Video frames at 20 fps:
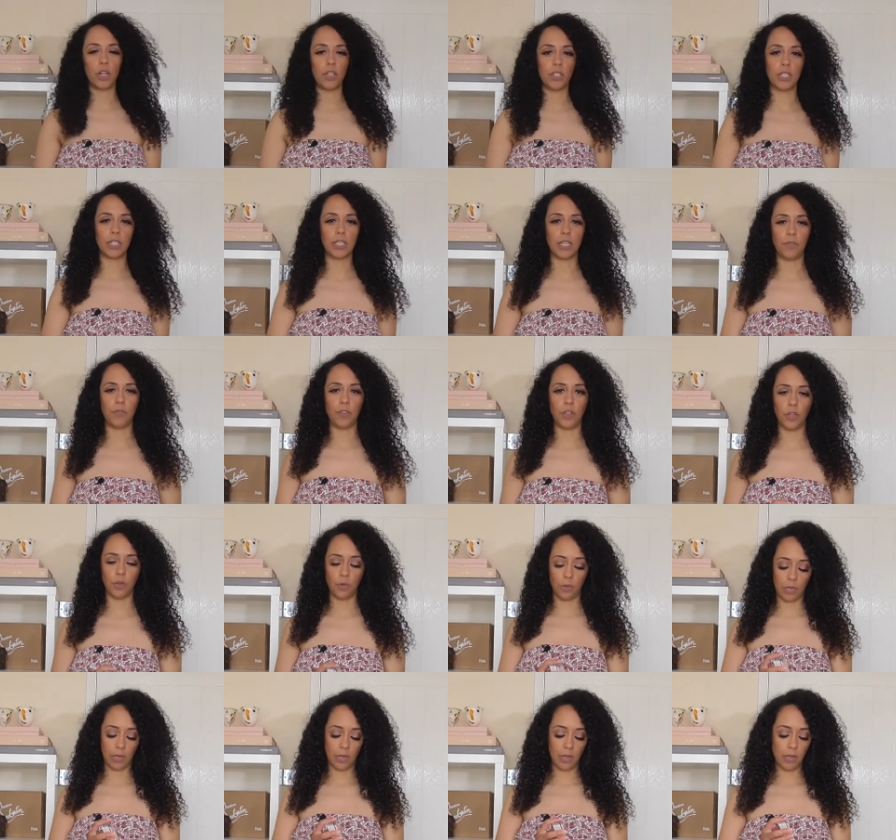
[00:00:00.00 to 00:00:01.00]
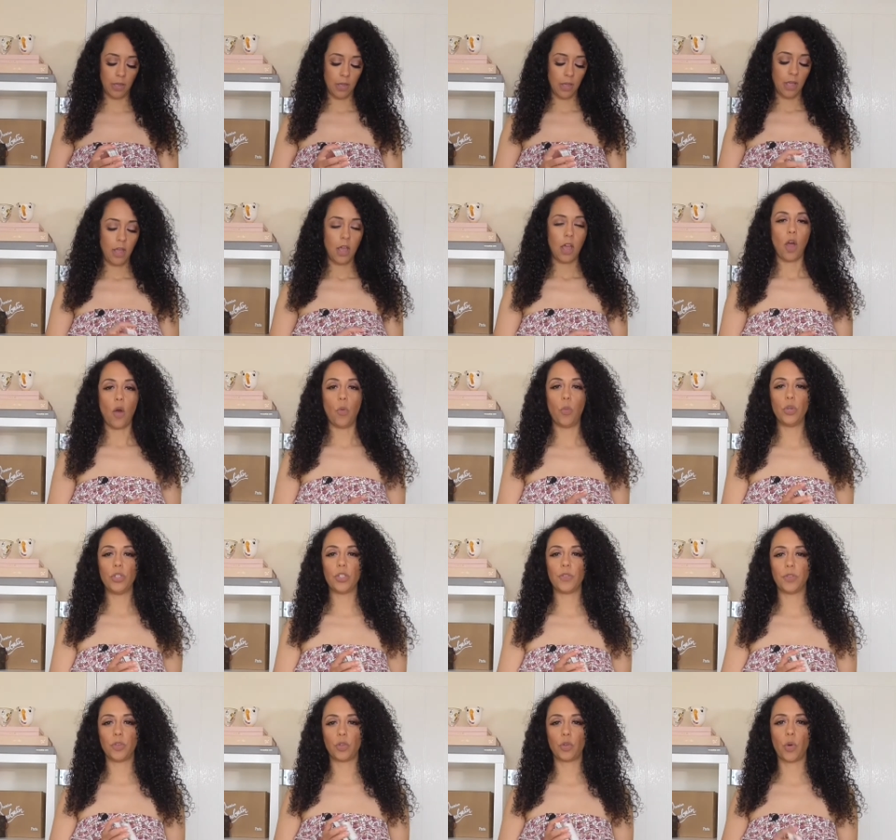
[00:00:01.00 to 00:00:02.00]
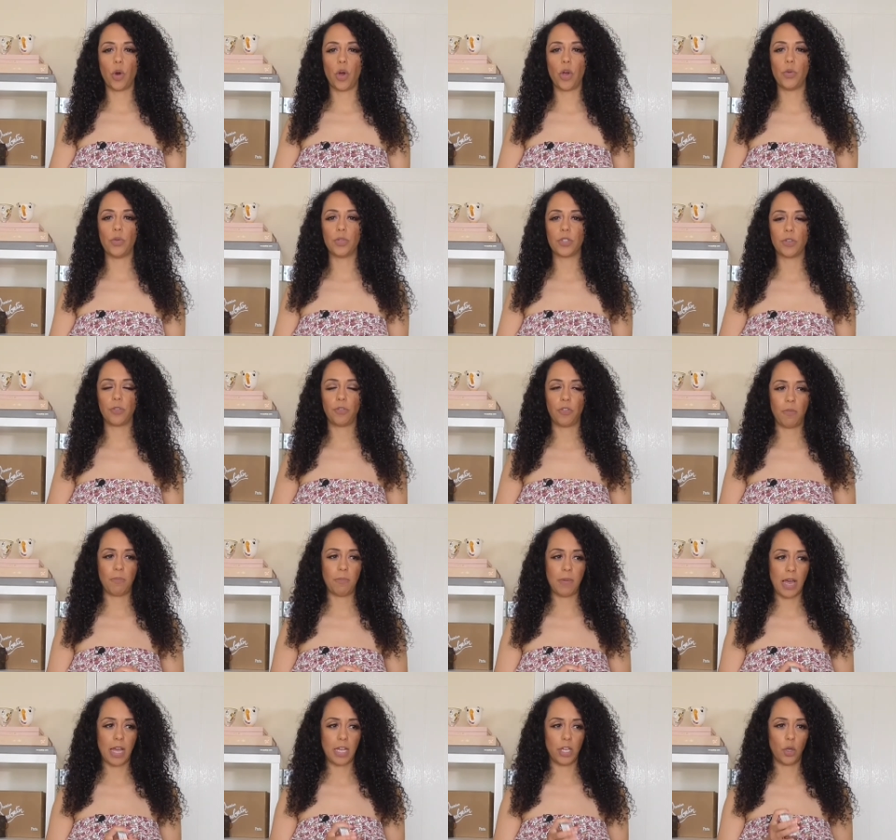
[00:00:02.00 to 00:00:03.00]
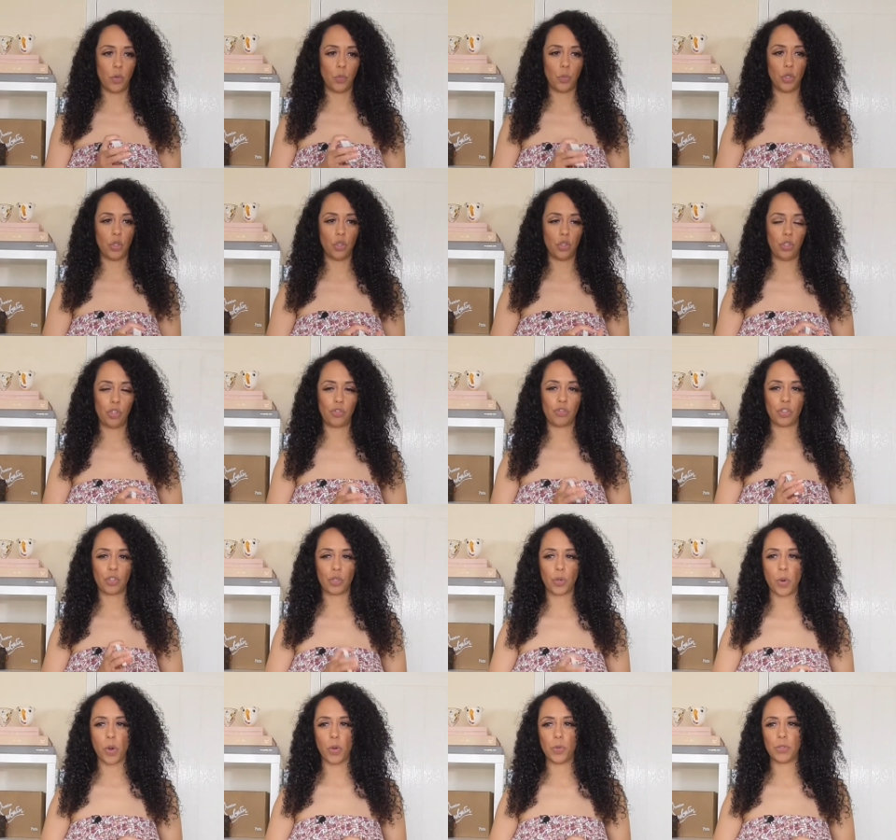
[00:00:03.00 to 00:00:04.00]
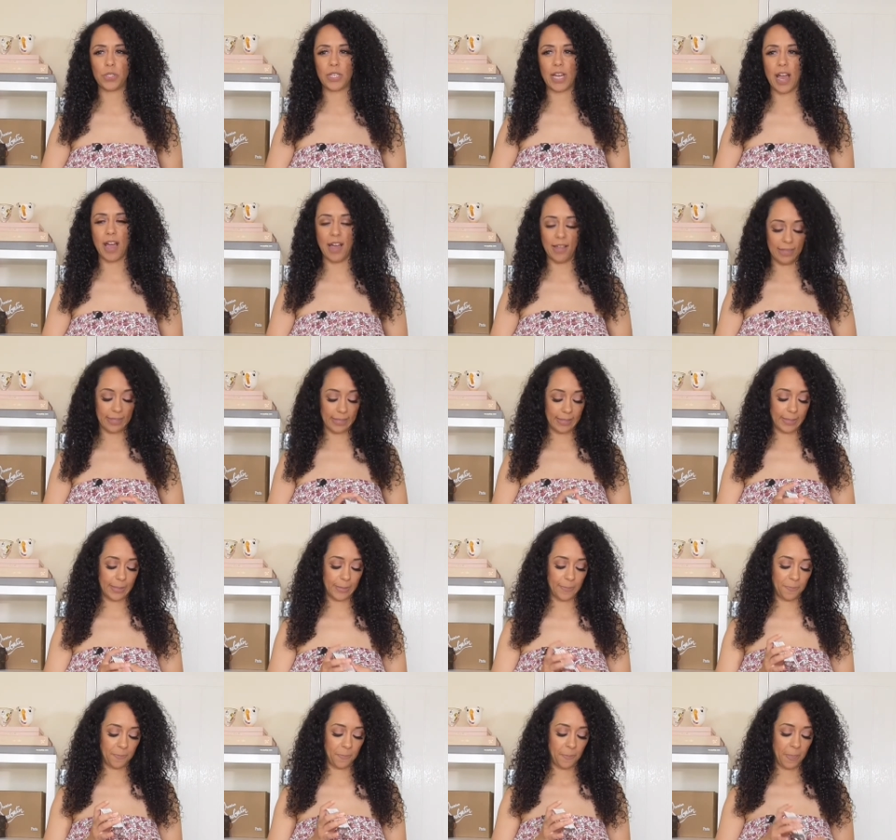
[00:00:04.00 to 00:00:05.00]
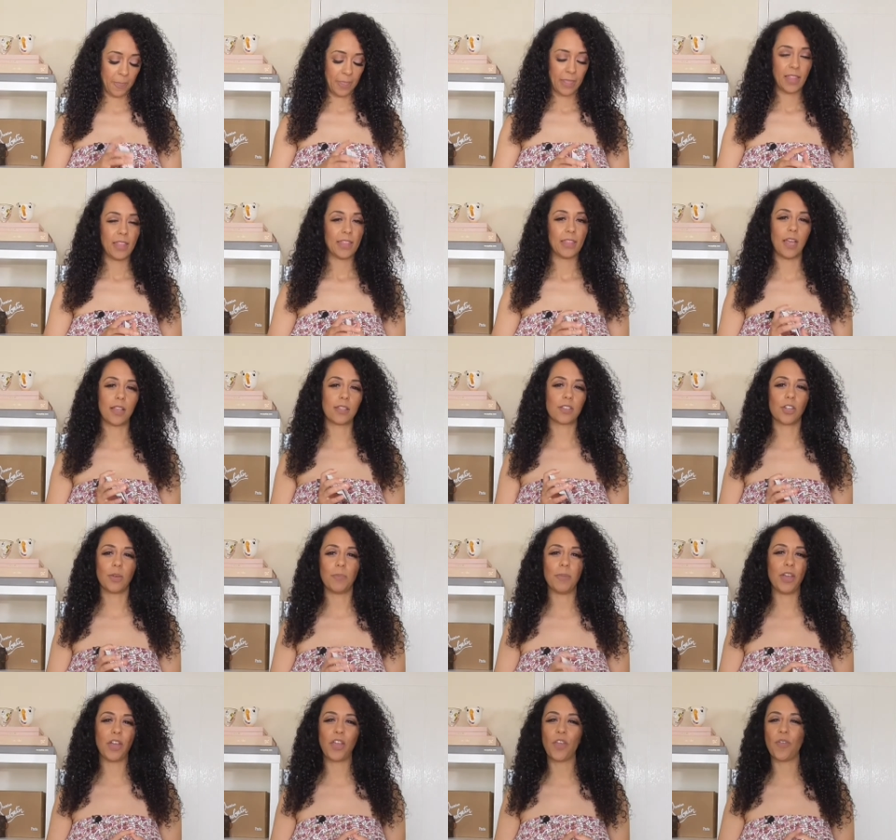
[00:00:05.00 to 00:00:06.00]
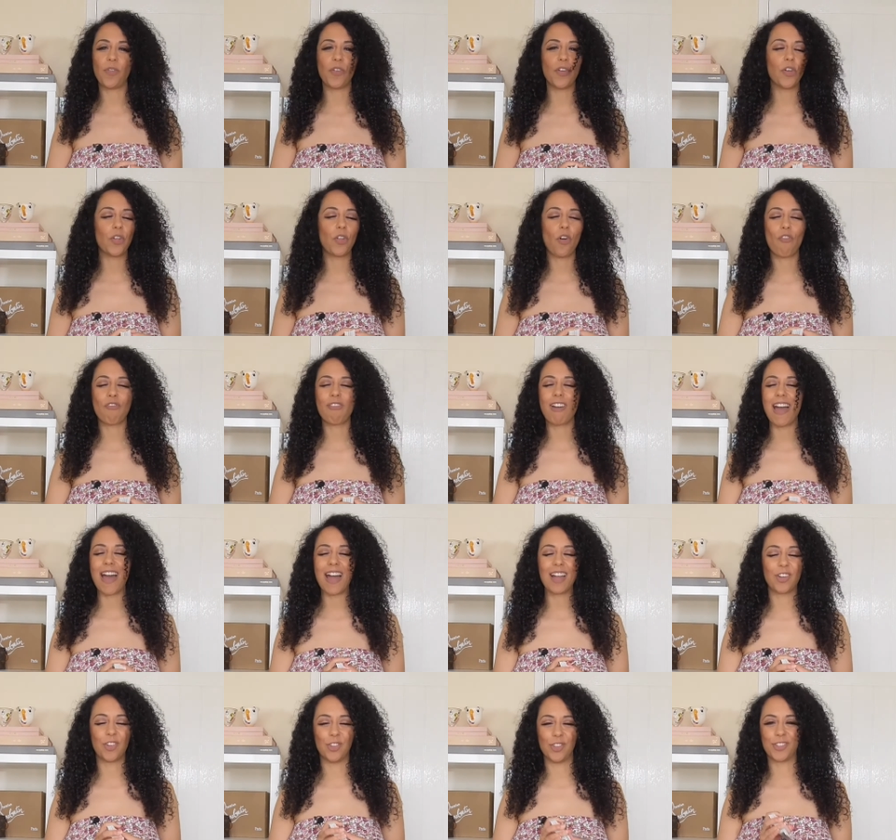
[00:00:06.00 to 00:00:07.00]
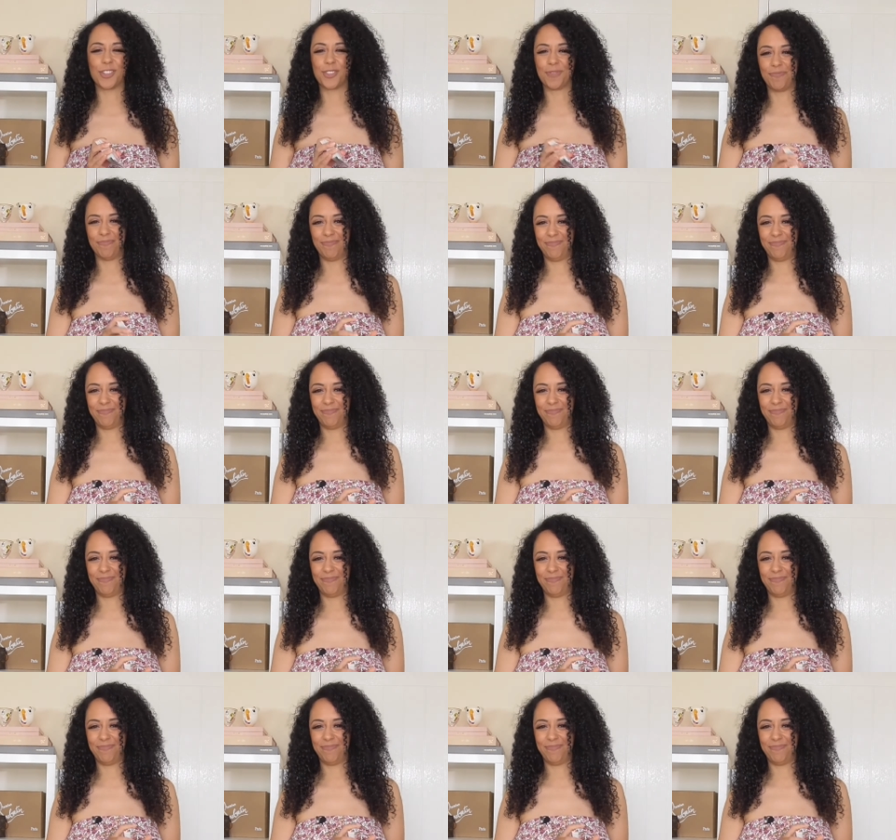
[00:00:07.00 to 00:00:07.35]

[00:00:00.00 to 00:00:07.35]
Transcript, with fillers: going to give you a wonderful quote from my one hundred quote cards. That's going to make you feel right good.